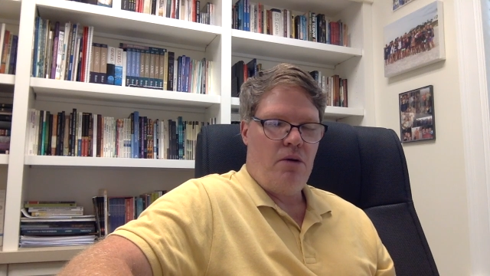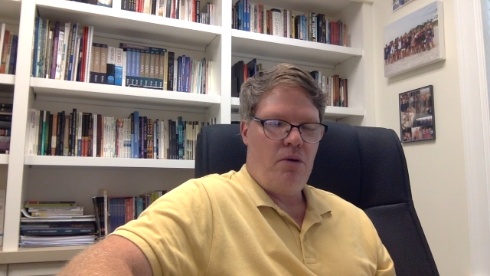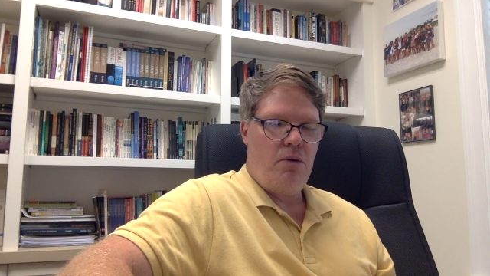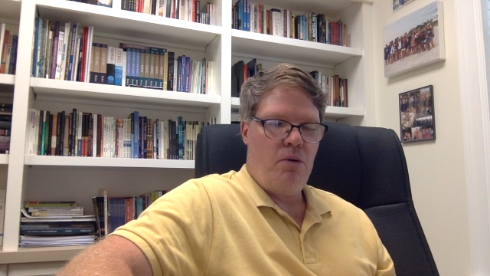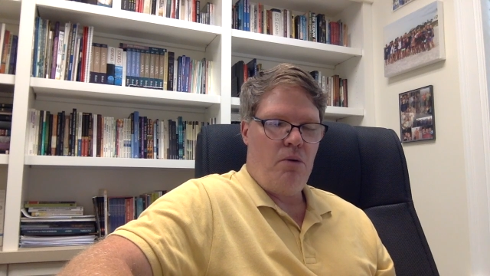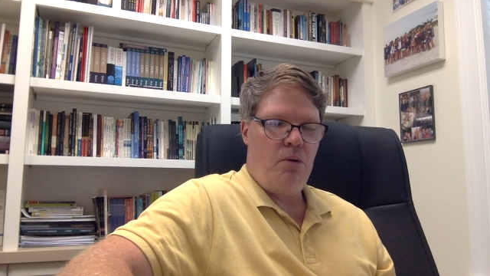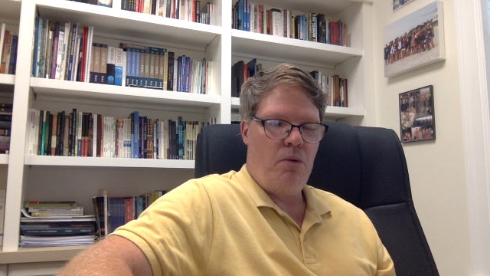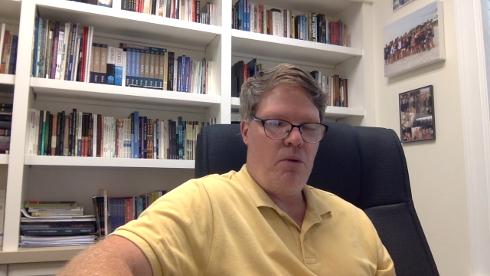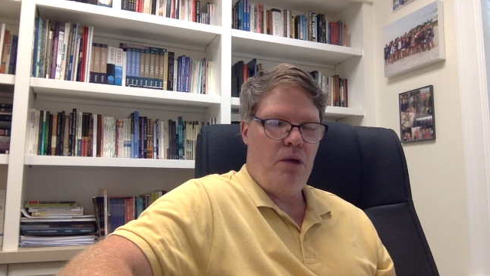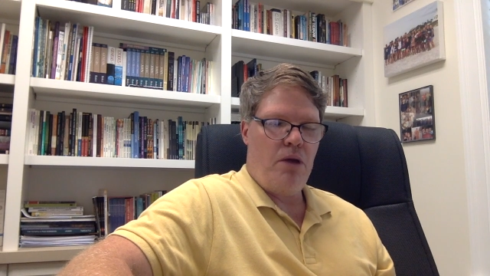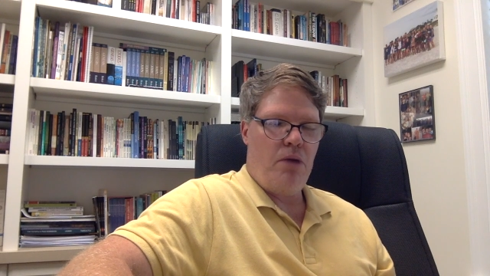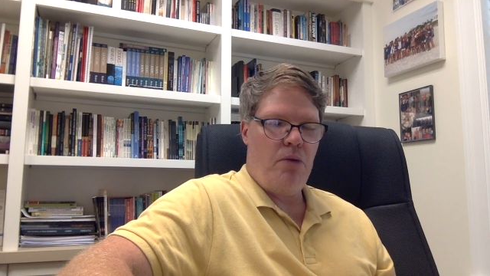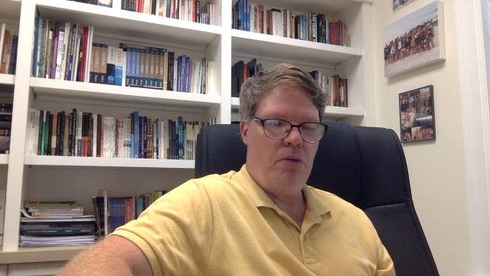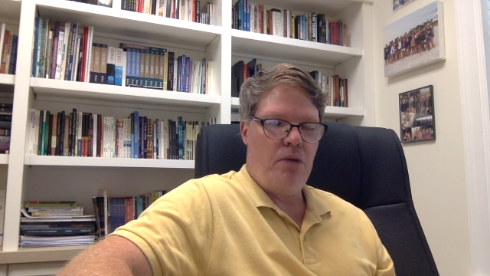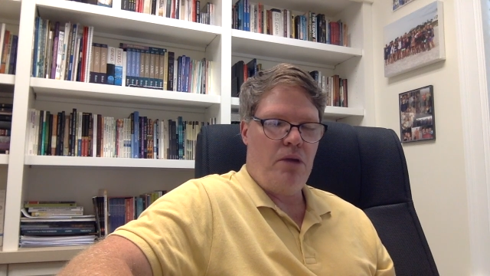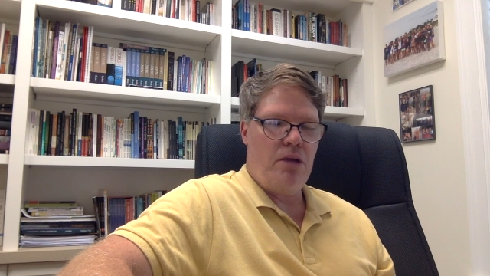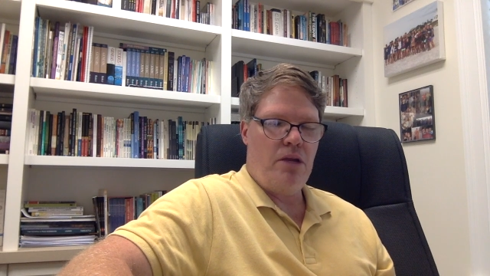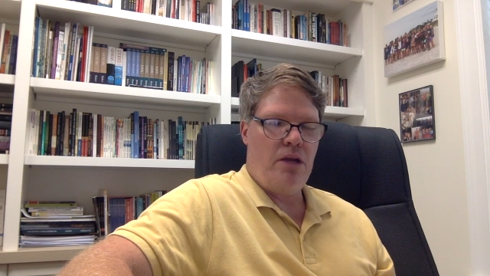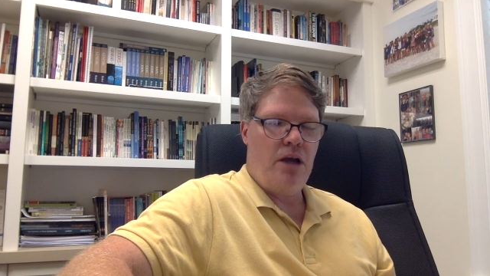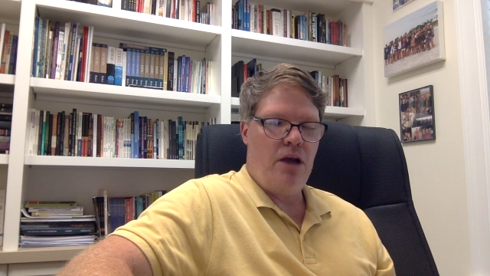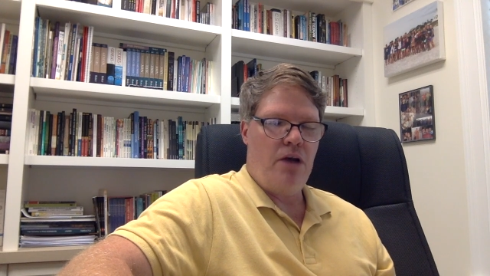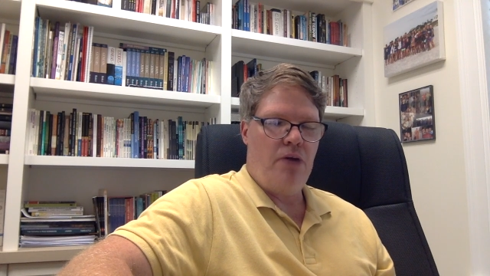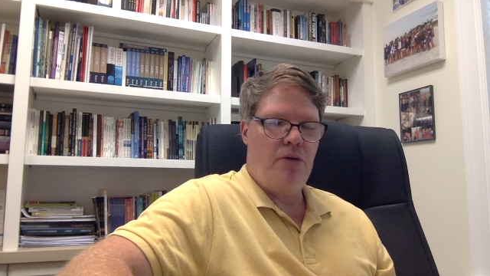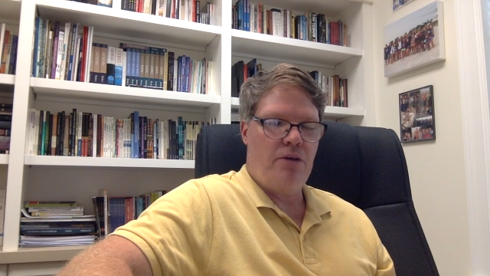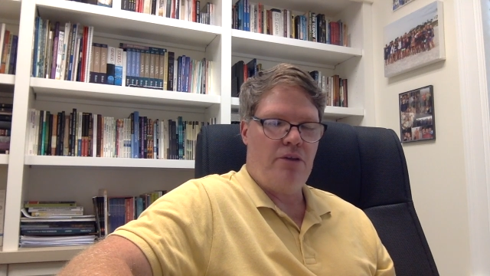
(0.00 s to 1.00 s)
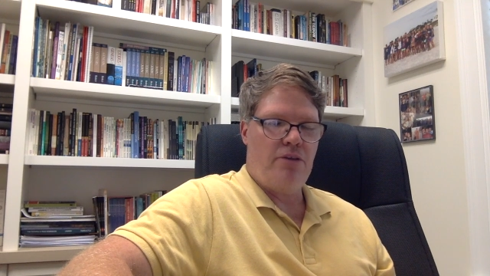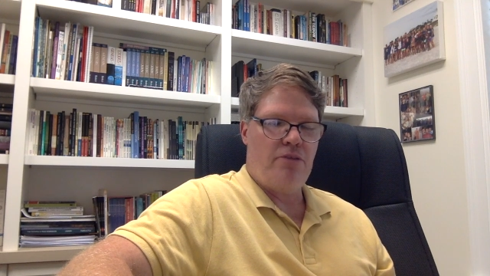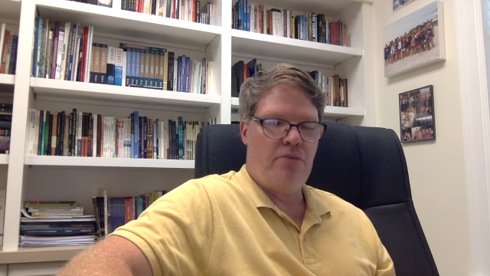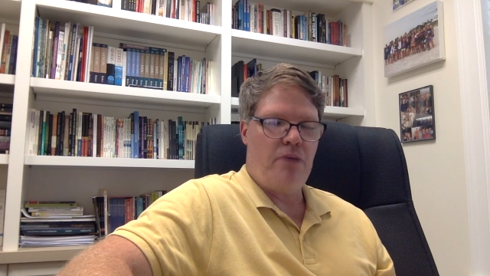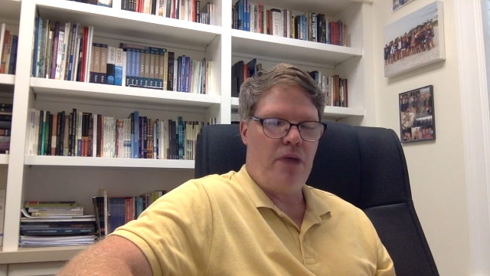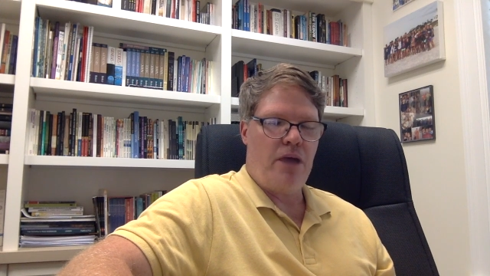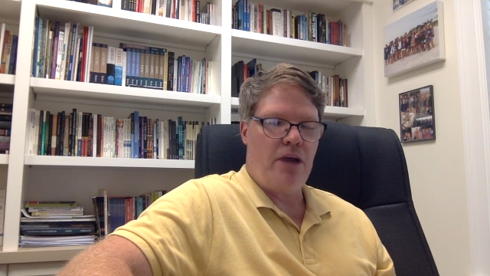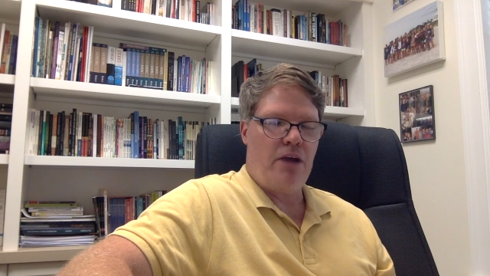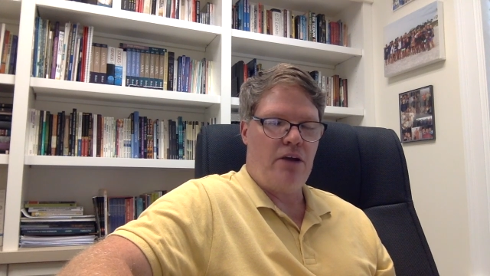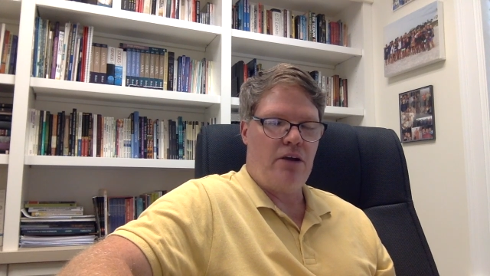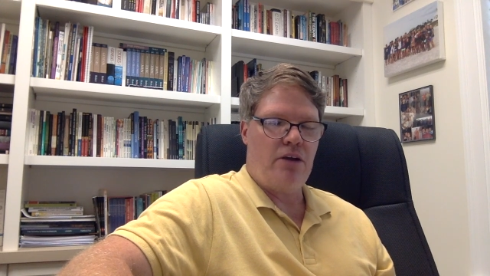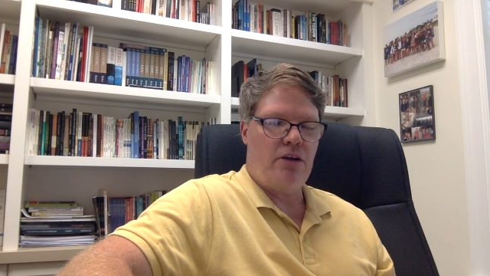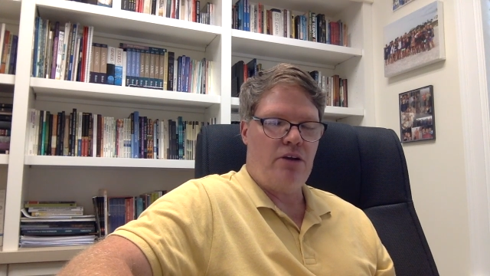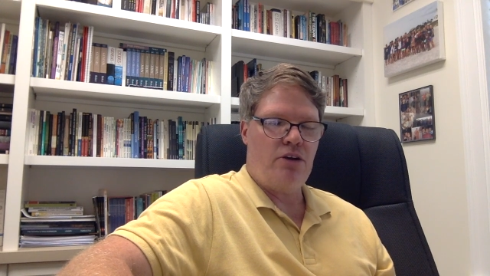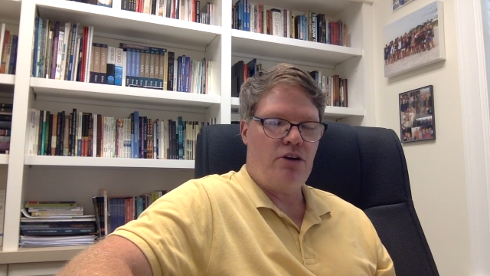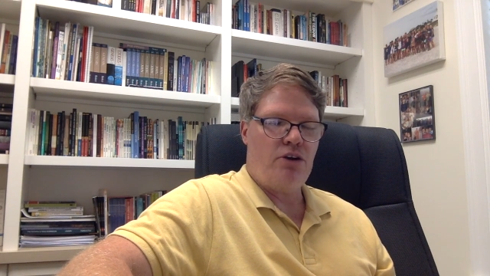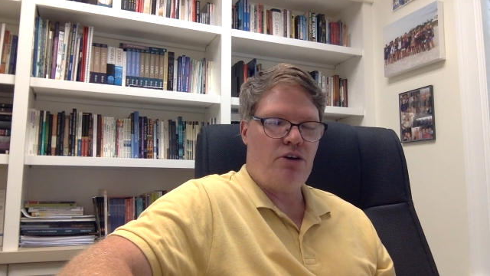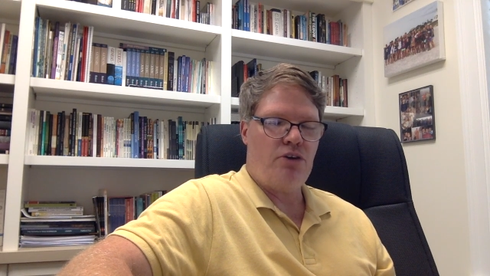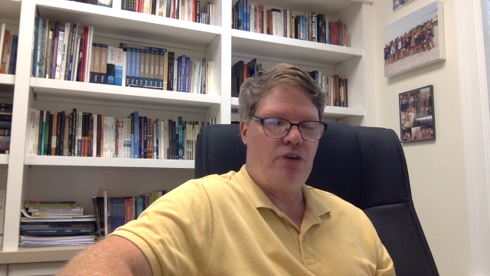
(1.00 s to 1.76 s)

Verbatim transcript: we, we know it's by your